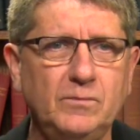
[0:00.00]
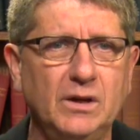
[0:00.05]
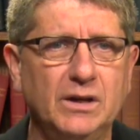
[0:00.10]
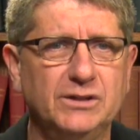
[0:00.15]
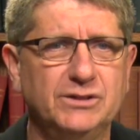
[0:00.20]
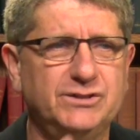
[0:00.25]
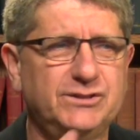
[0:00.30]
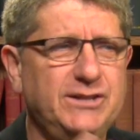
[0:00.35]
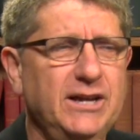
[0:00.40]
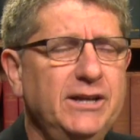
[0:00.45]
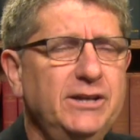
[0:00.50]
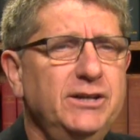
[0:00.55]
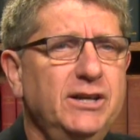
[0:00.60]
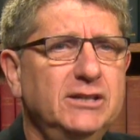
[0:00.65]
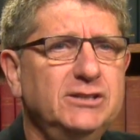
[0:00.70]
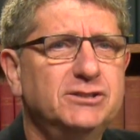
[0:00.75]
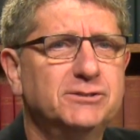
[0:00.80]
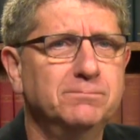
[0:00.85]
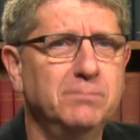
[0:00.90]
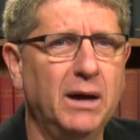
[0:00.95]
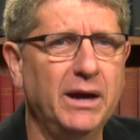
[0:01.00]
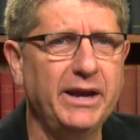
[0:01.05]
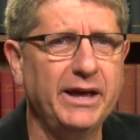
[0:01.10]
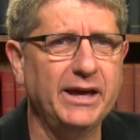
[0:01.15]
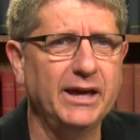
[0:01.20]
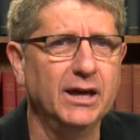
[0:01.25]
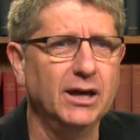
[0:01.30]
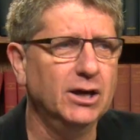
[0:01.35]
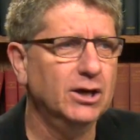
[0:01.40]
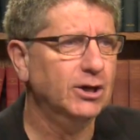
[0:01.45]
Send us
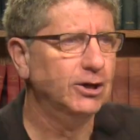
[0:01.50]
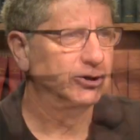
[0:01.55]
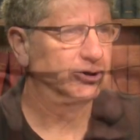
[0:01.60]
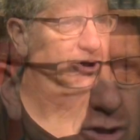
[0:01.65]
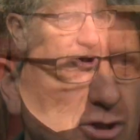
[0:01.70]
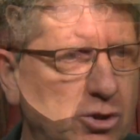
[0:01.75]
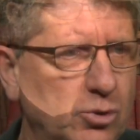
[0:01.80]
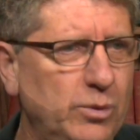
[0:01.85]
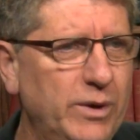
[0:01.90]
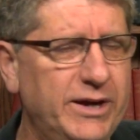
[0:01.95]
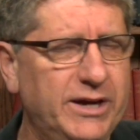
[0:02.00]
money so that we